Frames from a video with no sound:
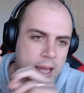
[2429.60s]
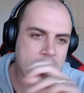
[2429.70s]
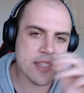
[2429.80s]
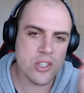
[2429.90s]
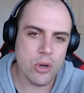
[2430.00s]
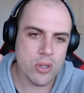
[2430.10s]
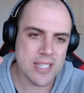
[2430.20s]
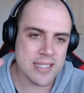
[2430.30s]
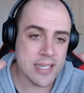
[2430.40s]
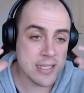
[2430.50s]
It's called
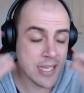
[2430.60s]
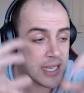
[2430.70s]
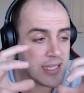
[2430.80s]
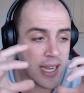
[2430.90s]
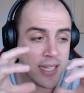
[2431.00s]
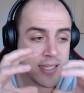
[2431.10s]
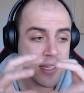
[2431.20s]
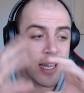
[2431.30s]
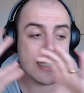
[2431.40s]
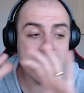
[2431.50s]
its T state
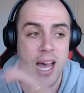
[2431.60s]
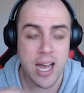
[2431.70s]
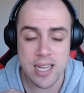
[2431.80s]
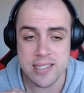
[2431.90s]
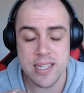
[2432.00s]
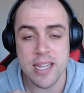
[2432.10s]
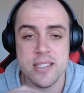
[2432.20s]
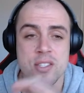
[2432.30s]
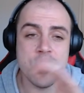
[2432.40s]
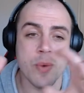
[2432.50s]
and R state.
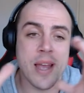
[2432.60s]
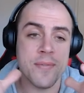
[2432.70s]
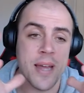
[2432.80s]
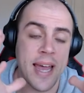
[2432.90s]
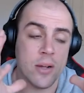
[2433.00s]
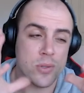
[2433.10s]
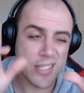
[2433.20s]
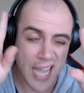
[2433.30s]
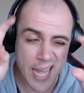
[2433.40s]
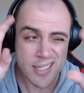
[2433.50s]
So we have our
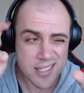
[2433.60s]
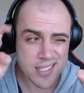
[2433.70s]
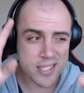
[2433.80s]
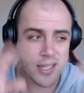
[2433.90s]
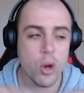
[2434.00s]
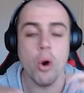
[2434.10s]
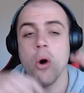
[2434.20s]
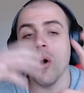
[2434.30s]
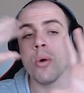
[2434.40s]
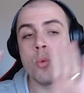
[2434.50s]
tensed
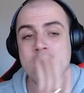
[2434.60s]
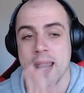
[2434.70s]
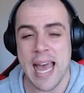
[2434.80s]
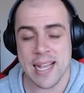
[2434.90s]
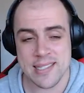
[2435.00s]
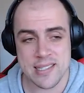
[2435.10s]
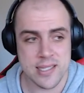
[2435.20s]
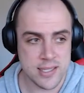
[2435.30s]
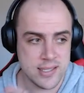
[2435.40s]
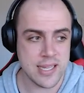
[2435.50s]
or
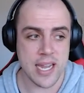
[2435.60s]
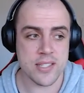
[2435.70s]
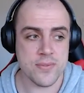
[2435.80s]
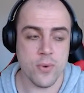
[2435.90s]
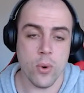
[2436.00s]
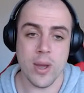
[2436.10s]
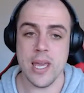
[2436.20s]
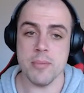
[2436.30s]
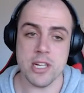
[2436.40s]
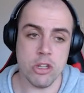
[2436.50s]
relaxed state for
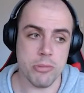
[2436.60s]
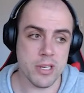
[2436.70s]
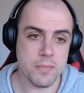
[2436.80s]
hemoglobin.